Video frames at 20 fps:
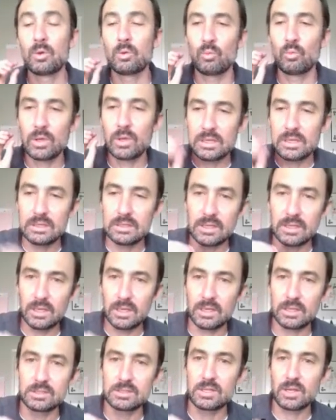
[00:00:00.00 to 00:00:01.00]
We
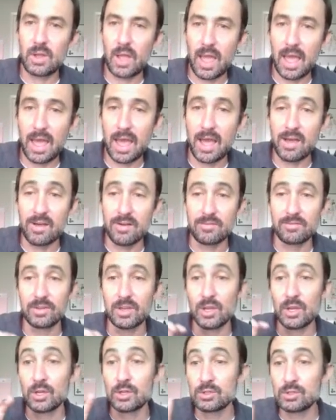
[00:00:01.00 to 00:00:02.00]
need to have
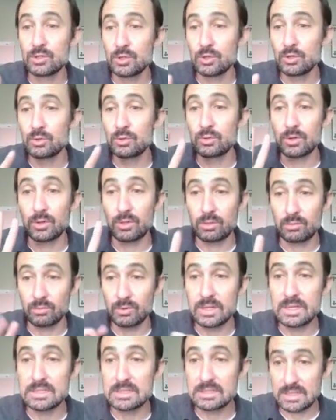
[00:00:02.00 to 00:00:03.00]
two to
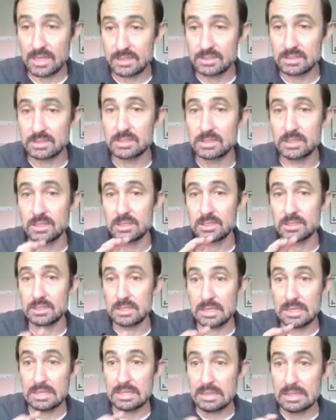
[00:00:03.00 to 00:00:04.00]
three sentences
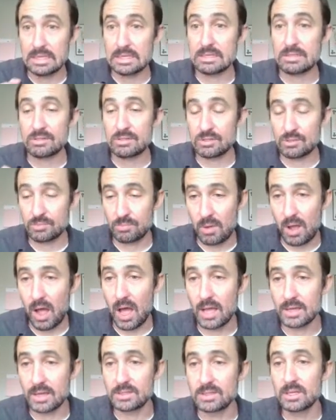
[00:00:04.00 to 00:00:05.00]
in this
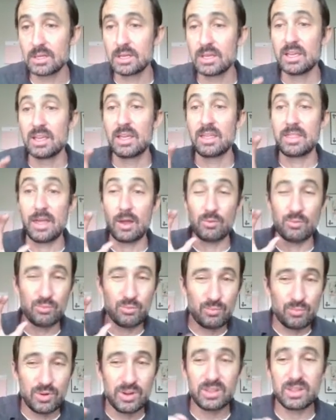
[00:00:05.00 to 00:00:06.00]
spot that
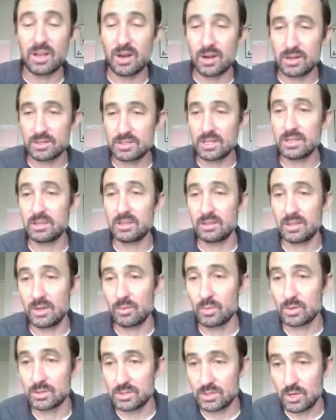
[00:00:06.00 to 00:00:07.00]
really
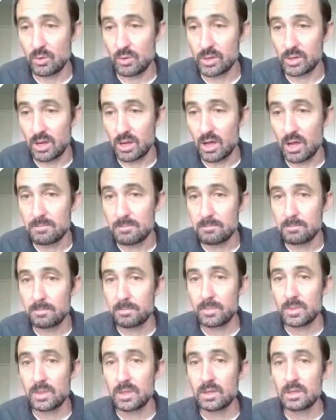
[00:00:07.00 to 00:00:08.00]
articulate what's going on.
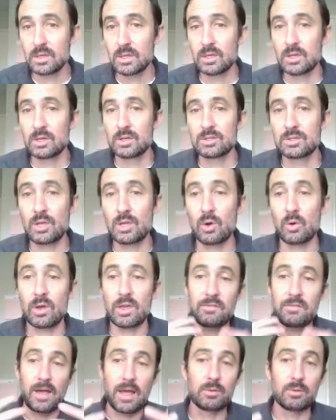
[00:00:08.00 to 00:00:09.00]
So
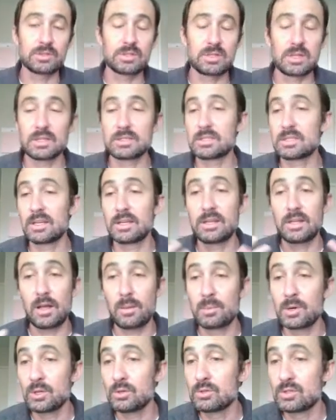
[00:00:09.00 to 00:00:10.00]
if I was, let's say, I'm
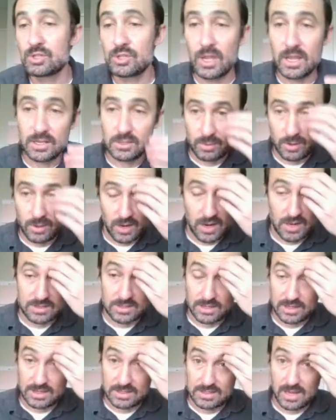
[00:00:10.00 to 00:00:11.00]
going to use Shakespeare as
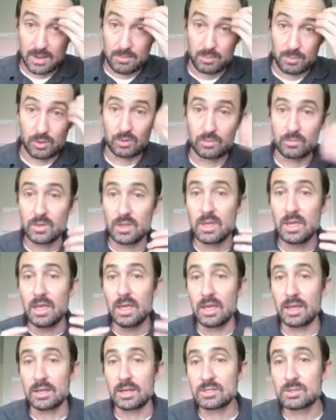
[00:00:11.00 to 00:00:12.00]
an example,
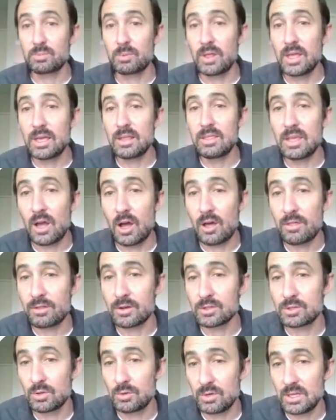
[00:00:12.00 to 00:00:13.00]
explain the
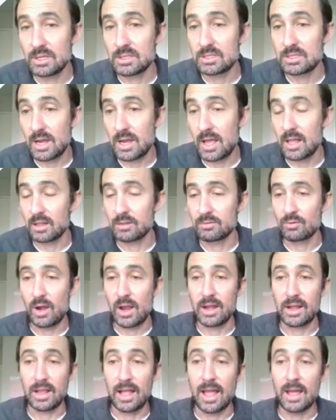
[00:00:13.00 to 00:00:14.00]
author's unique style of
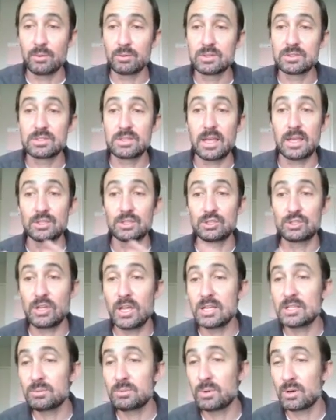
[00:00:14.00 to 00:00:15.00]
writing. I would say
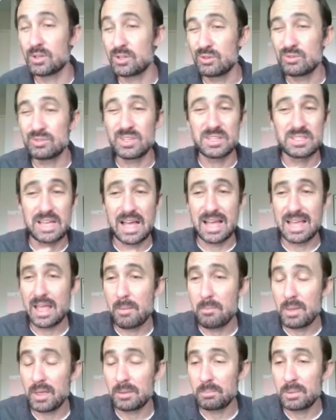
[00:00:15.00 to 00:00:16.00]
Shakespeare uses
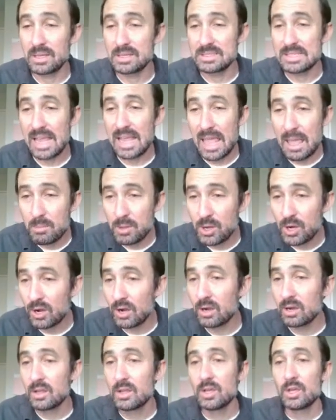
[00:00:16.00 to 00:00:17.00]
iambic
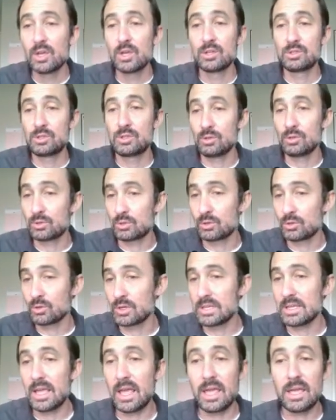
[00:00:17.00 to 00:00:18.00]
pentameter to
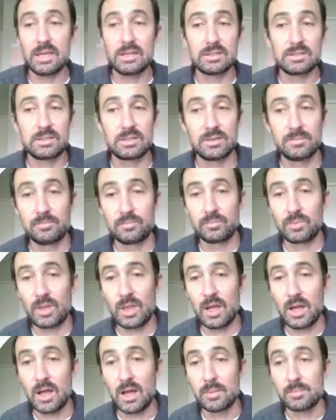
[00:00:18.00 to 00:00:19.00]
create
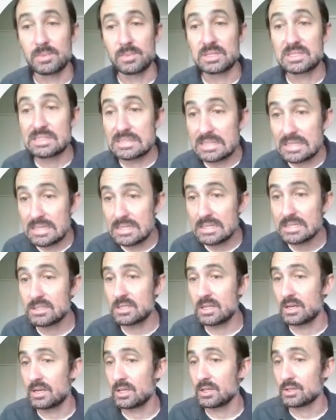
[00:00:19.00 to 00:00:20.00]
um, scenes
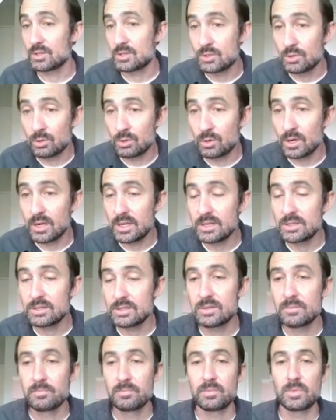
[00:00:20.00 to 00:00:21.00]
in his
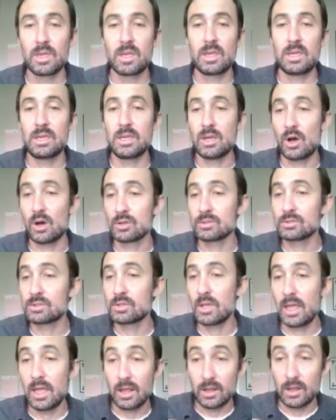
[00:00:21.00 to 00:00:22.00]
stories. He
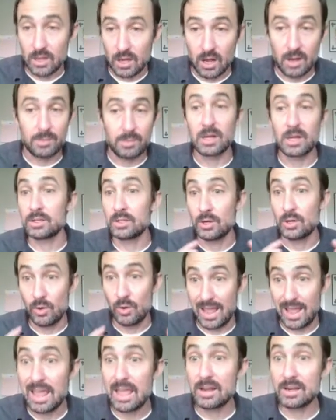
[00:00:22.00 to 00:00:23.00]
also, comma, you know,
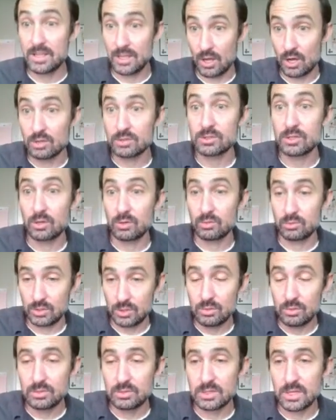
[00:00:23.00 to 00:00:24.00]
and he also
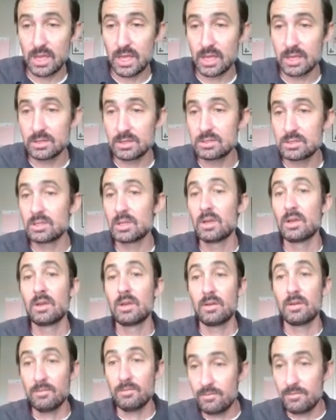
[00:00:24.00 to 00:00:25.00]
uses
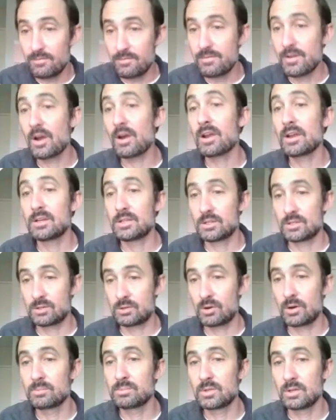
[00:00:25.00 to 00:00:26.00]
very
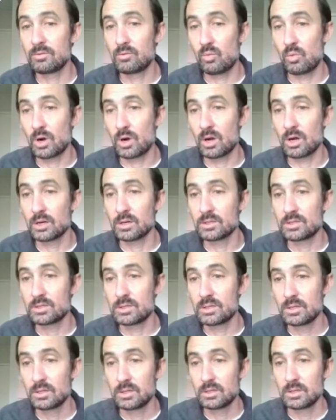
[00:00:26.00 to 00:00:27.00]
descriptive
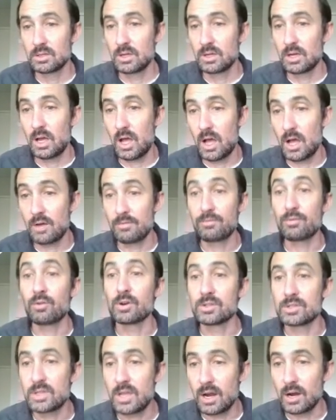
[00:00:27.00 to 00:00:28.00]
words uh, for
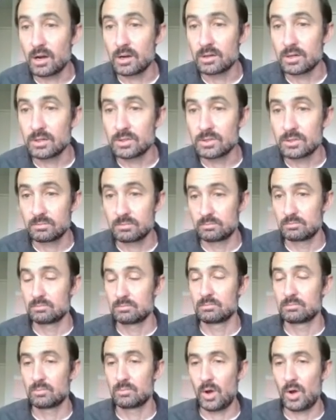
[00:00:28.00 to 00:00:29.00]
his characters,
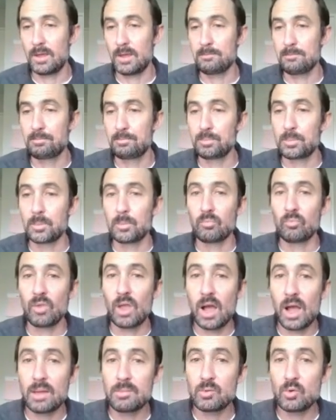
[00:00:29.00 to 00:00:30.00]
right?
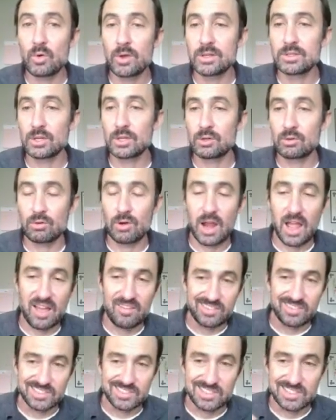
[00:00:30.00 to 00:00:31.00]
I'm going to
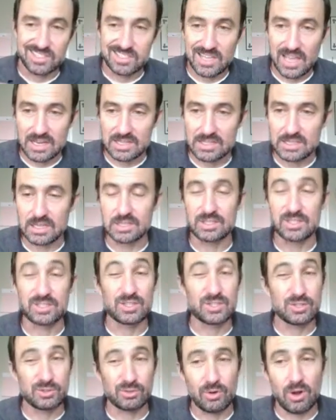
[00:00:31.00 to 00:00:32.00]
craft a sentence, a
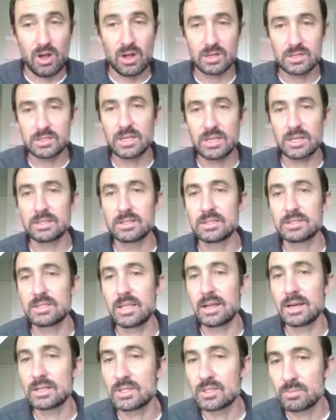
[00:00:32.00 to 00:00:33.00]
strong sentence
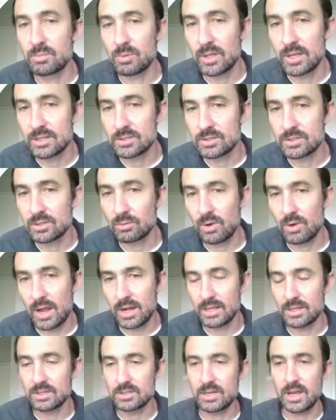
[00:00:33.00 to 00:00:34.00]
that explains the
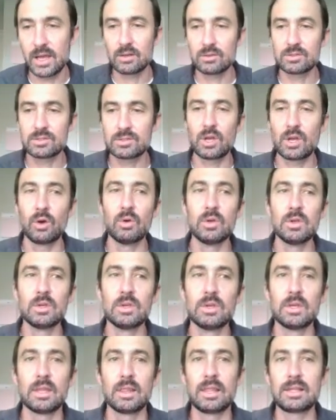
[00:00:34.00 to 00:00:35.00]
writing style. So
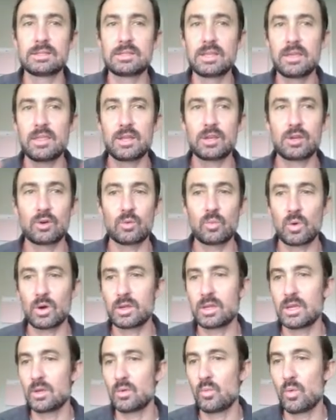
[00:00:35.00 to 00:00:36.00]
let's say that you're
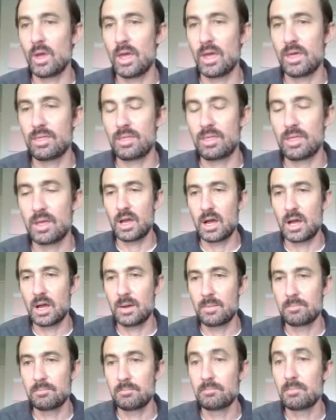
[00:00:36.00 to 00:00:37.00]
working with
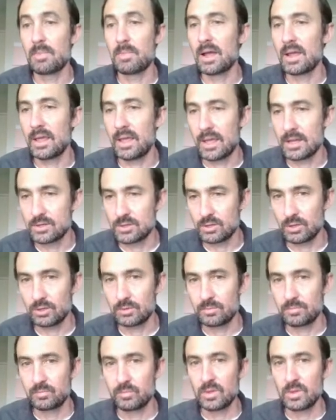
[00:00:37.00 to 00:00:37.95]
um, Maya Angelou.